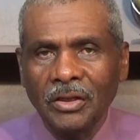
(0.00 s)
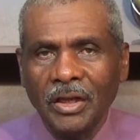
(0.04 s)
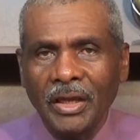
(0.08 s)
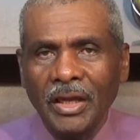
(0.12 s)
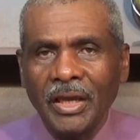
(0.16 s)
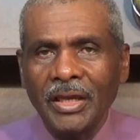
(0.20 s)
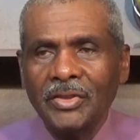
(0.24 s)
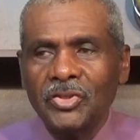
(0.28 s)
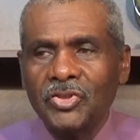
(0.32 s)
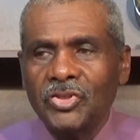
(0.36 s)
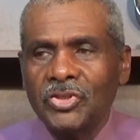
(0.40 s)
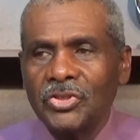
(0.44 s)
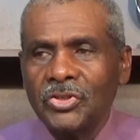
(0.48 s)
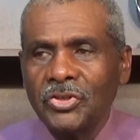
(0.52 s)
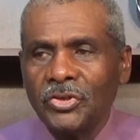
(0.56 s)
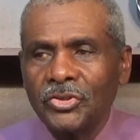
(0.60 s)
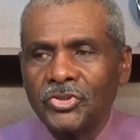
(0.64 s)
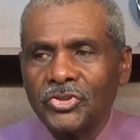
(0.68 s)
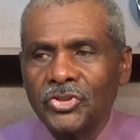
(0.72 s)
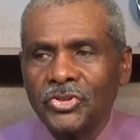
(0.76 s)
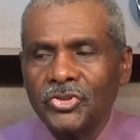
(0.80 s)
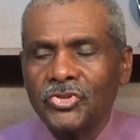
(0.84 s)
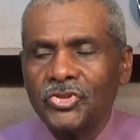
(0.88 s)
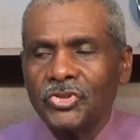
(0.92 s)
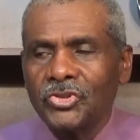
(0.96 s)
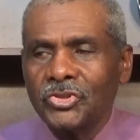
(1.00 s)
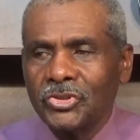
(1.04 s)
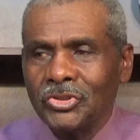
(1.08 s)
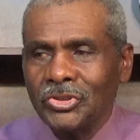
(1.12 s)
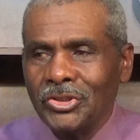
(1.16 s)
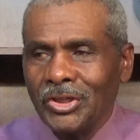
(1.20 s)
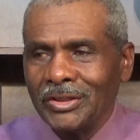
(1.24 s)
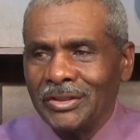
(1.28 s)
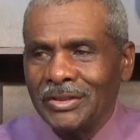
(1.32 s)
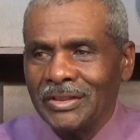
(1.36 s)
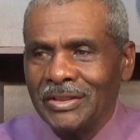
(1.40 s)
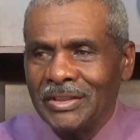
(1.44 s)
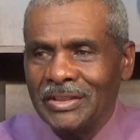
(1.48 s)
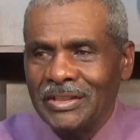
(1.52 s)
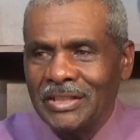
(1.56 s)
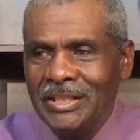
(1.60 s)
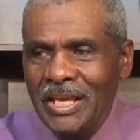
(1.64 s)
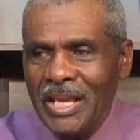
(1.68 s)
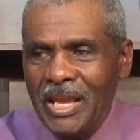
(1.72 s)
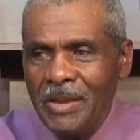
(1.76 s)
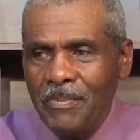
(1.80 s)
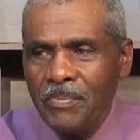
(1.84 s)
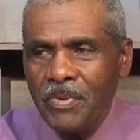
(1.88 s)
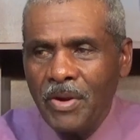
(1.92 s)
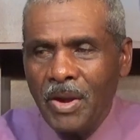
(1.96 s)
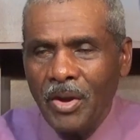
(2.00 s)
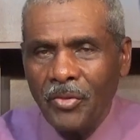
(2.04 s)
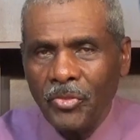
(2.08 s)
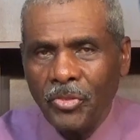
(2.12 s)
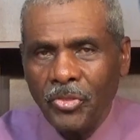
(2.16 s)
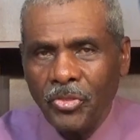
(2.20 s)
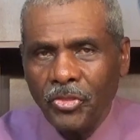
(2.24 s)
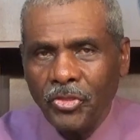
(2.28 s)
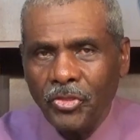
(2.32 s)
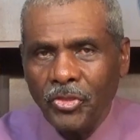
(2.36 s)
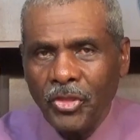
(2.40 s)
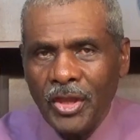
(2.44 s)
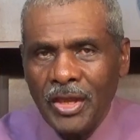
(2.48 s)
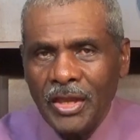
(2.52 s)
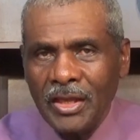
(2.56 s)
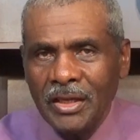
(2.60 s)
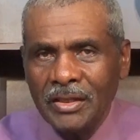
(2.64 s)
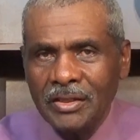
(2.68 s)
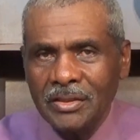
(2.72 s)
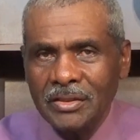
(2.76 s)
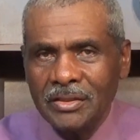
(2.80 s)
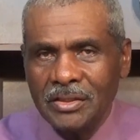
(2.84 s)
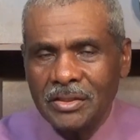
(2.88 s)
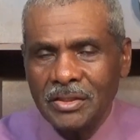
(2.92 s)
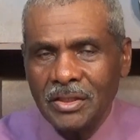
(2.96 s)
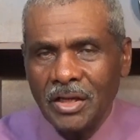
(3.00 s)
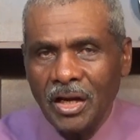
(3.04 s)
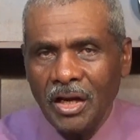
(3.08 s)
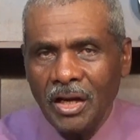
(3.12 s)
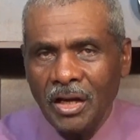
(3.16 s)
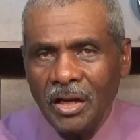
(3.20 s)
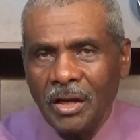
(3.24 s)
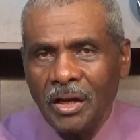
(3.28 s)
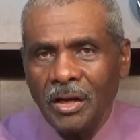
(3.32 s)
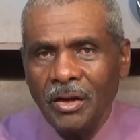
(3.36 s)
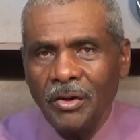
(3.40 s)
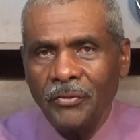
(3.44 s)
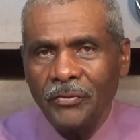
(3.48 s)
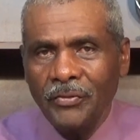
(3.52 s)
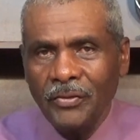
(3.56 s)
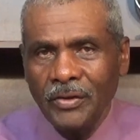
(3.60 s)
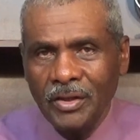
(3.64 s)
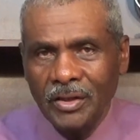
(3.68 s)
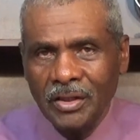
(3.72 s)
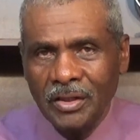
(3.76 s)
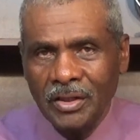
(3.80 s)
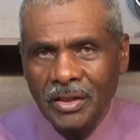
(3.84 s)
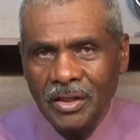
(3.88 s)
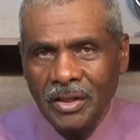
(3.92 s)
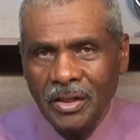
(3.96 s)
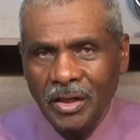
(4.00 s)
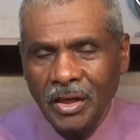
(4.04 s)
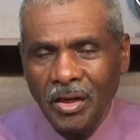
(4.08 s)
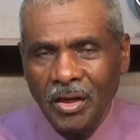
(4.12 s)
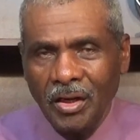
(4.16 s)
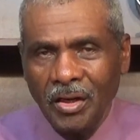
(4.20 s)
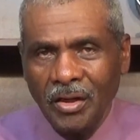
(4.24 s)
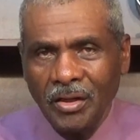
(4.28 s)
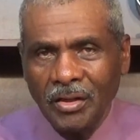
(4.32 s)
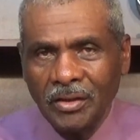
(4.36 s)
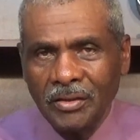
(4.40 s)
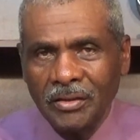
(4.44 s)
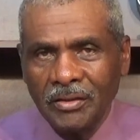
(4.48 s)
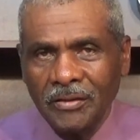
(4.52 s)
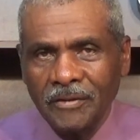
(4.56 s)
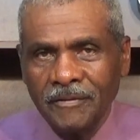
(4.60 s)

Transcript: it searches the deep things of God.